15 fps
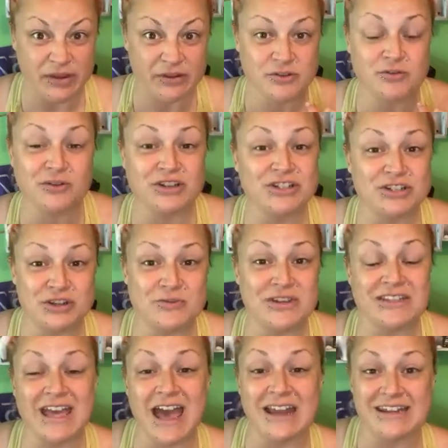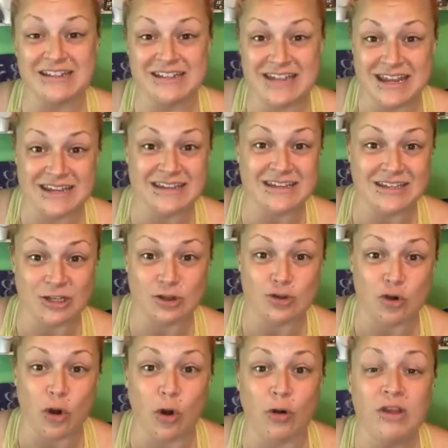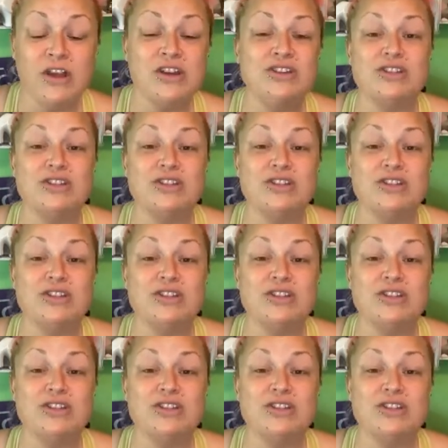towards doing that and taking control.